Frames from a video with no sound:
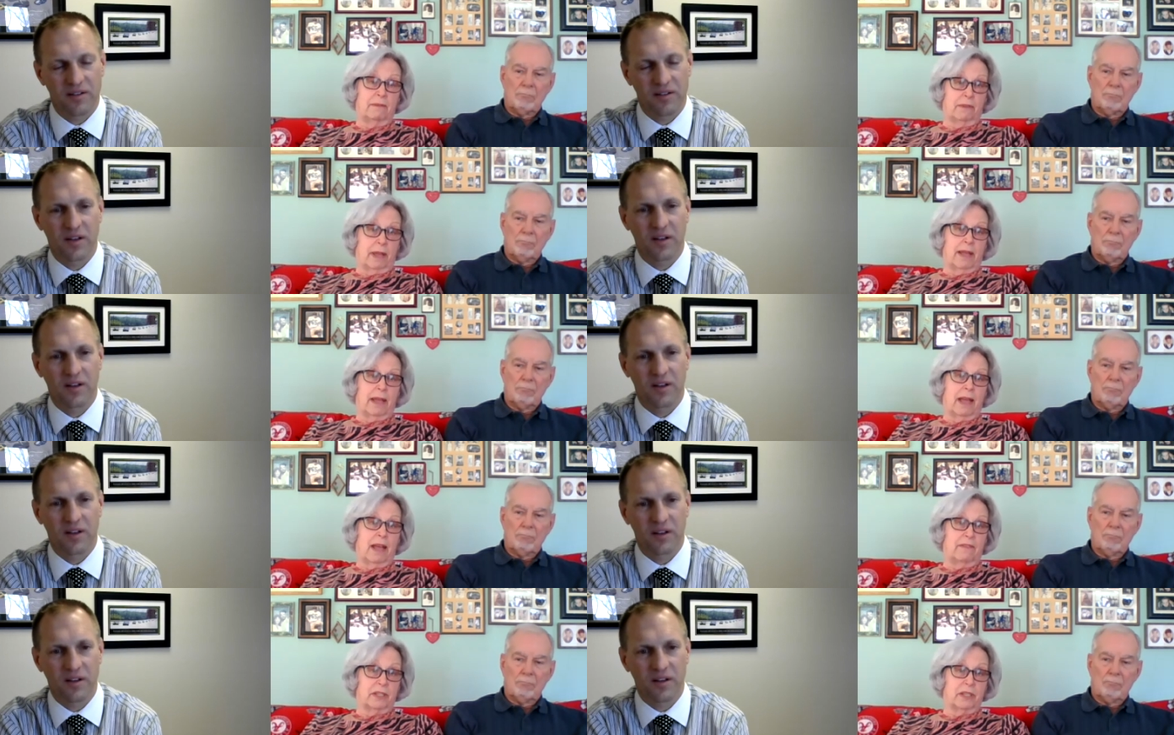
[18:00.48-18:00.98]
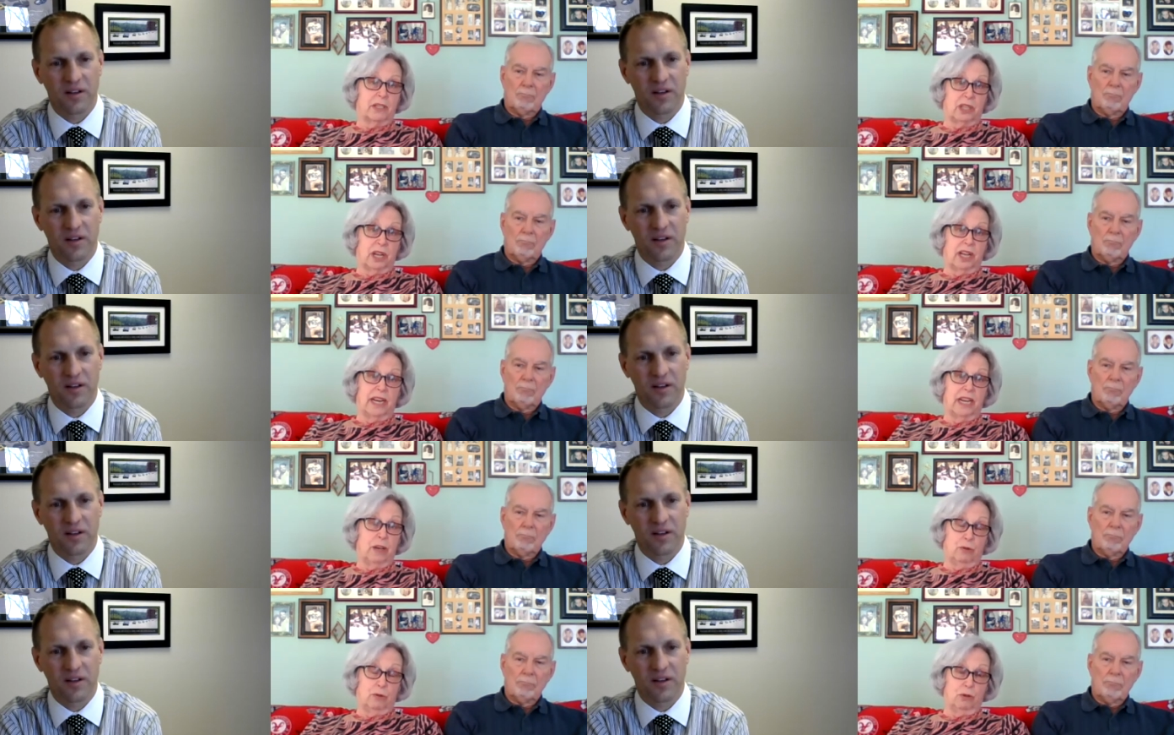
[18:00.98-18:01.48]
Speaker 1: have, have a
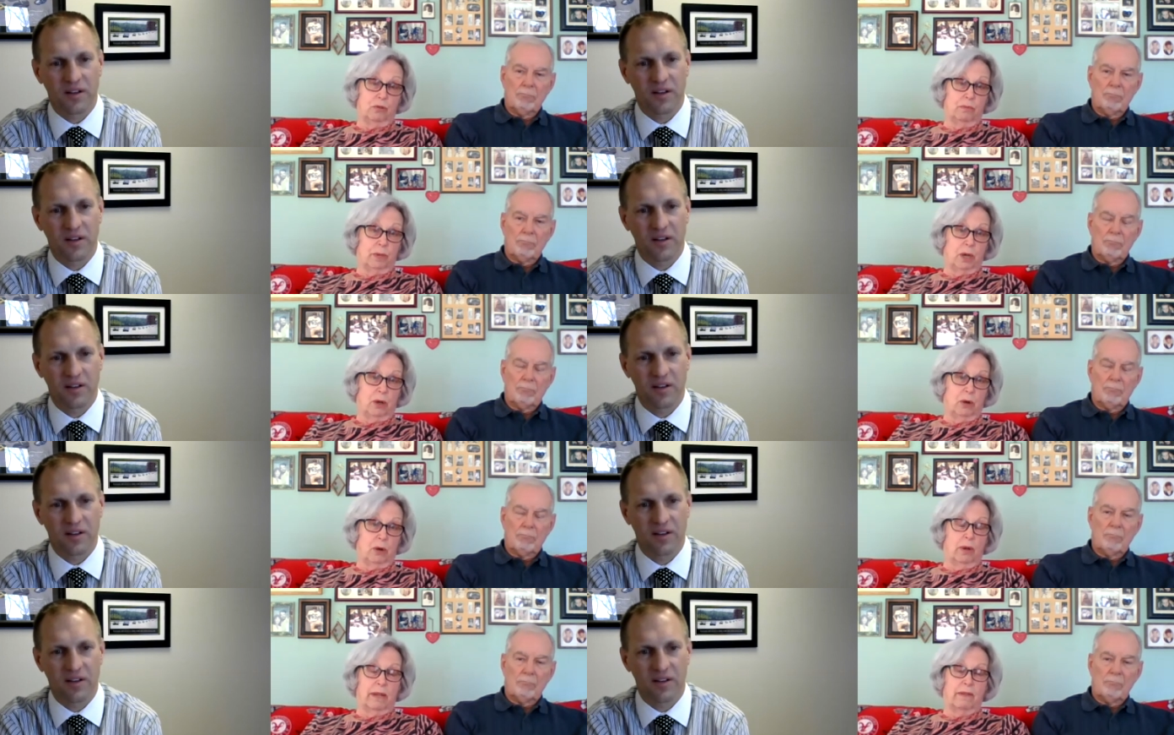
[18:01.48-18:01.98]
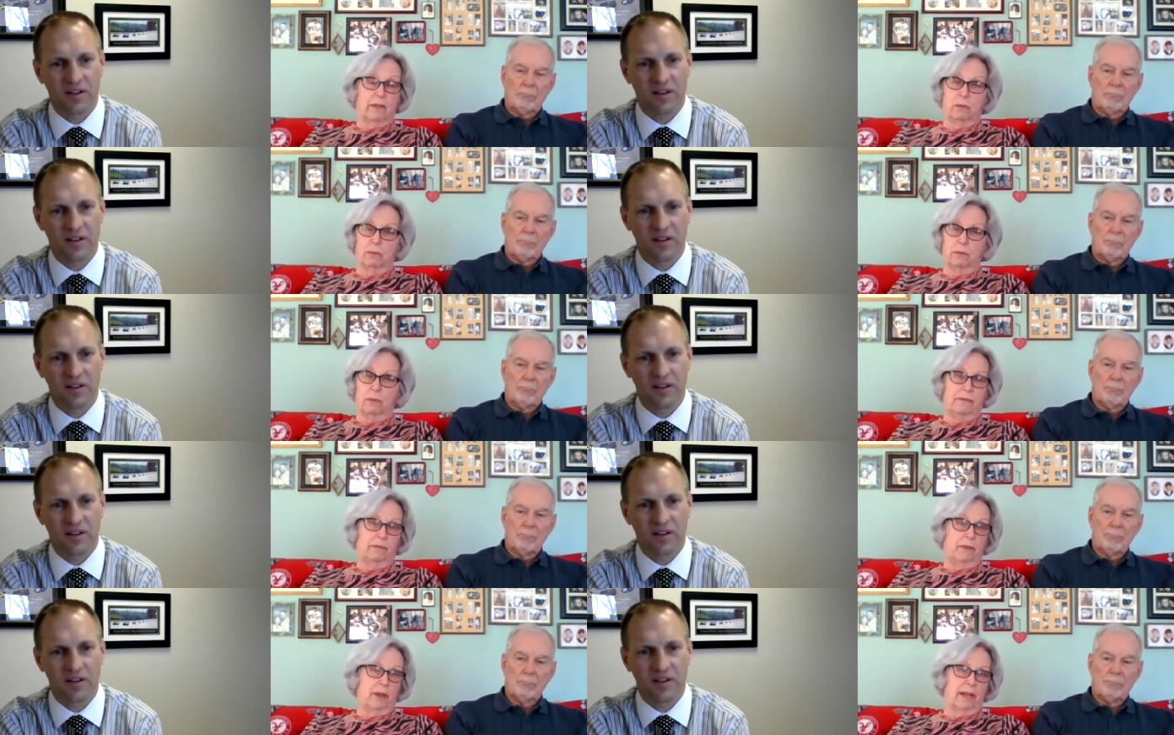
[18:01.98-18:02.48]
study group going that
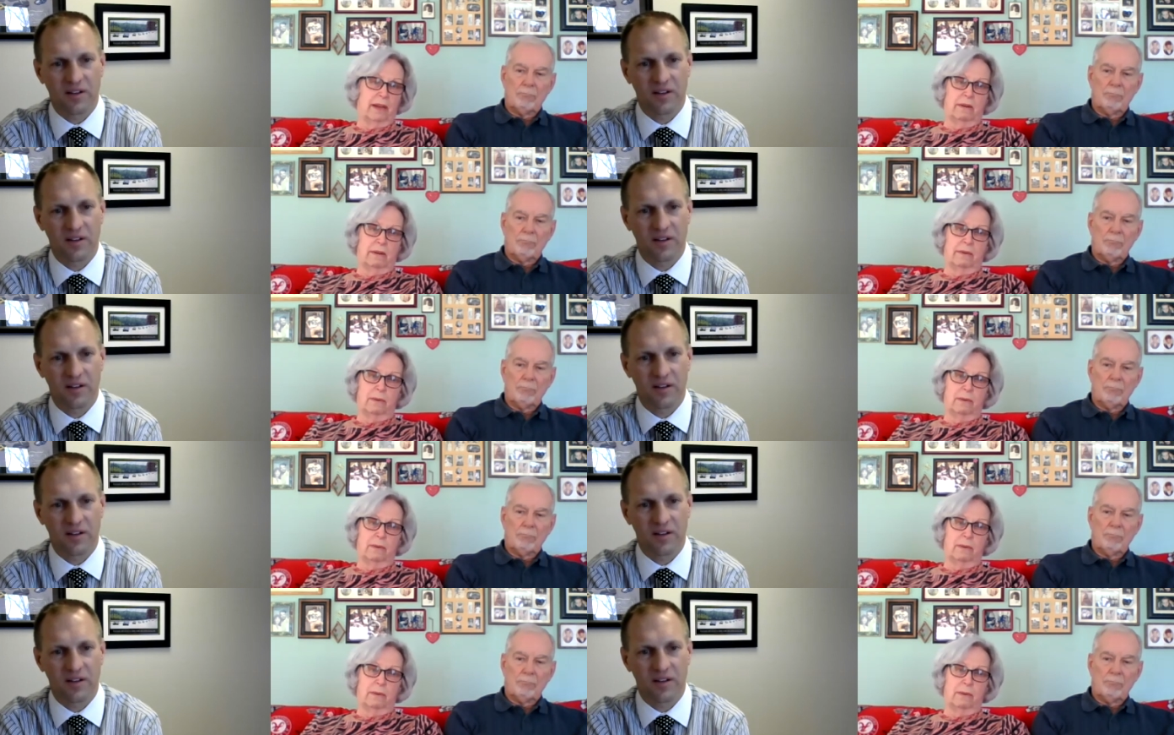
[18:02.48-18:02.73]
we've uh,